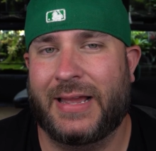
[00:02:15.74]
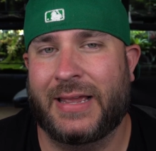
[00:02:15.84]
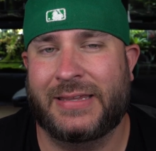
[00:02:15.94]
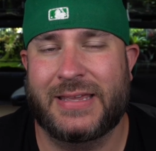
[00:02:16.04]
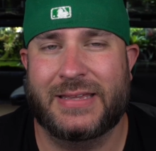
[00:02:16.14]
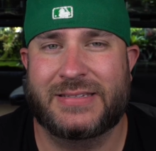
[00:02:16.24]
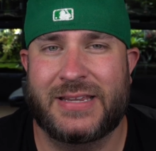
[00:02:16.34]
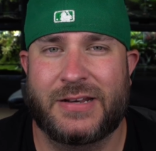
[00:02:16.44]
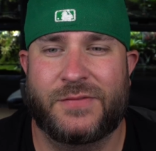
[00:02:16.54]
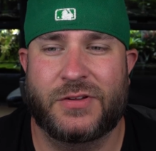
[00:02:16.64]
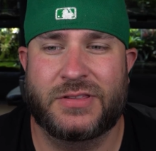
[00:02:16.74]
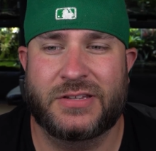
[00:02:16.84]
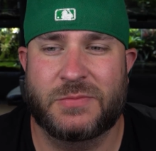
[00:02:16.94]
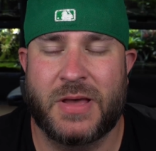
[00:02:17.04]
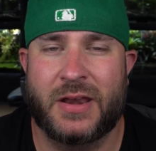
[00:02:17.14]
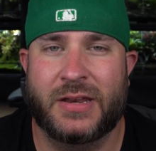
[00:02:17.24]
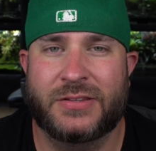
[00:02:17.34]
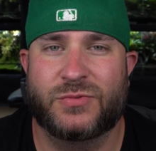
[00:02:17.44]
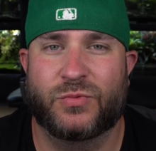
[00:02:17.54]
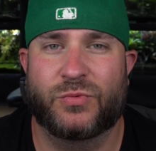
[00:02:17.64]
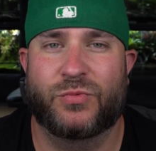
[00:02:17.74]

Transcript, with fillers: I can't say enough good things about it. It's